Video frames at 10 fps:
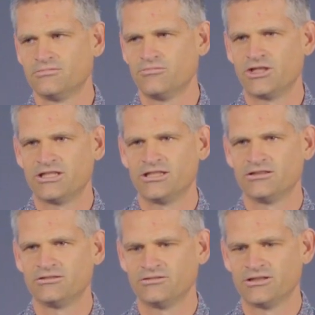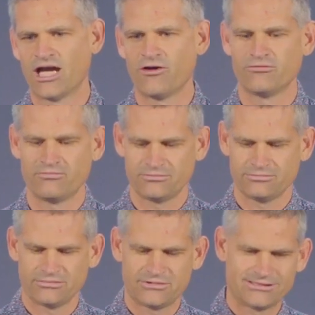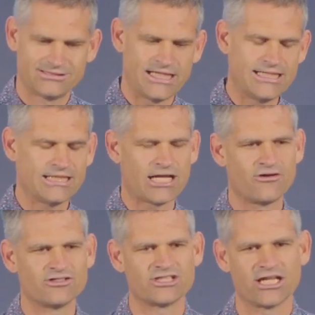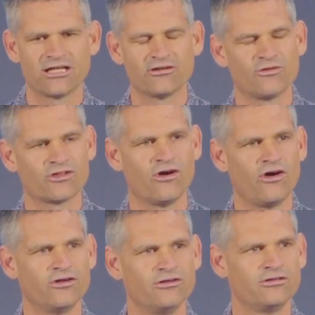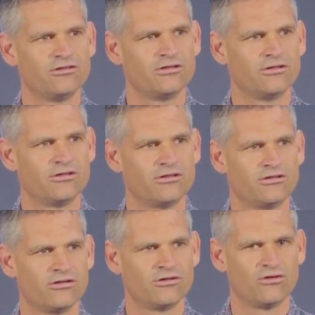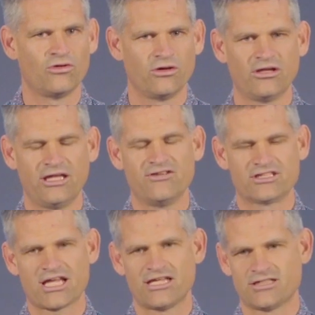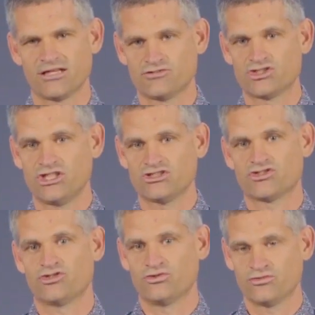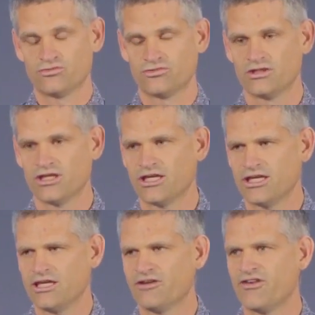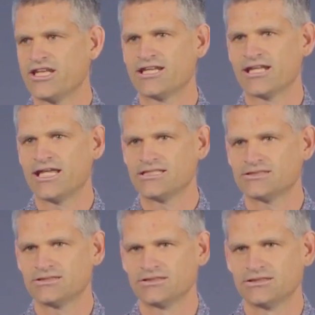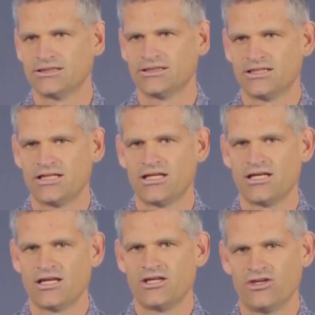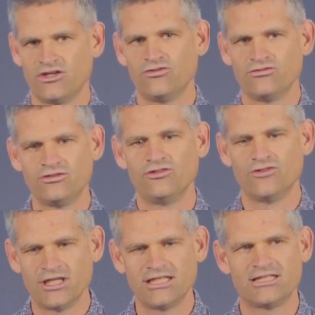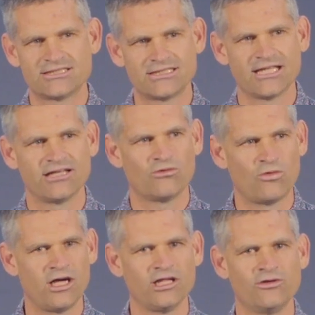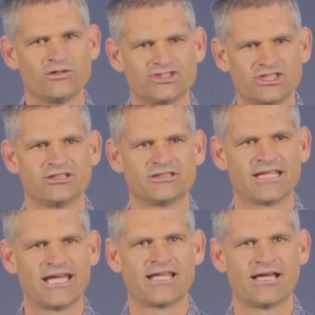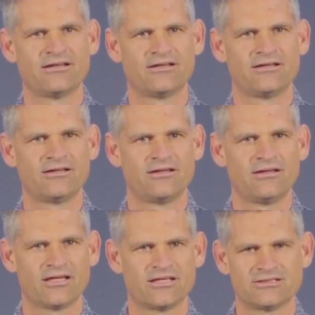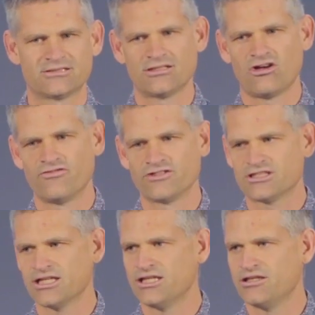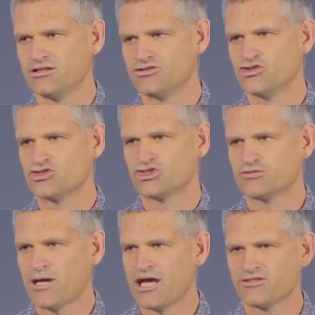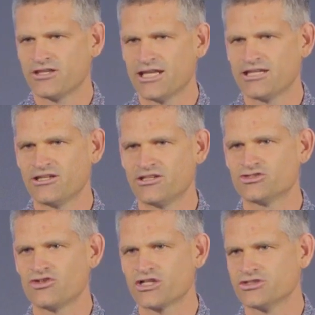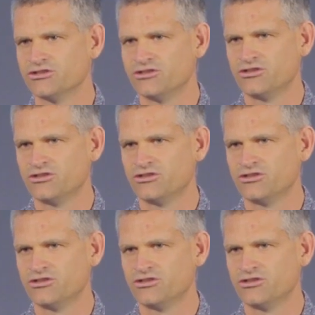But he didn't go and settle it with God. Or in this case, like, it was Jesus who he offended against. You need to settle it while you are still together, because obviously Judas's path then led to destruction.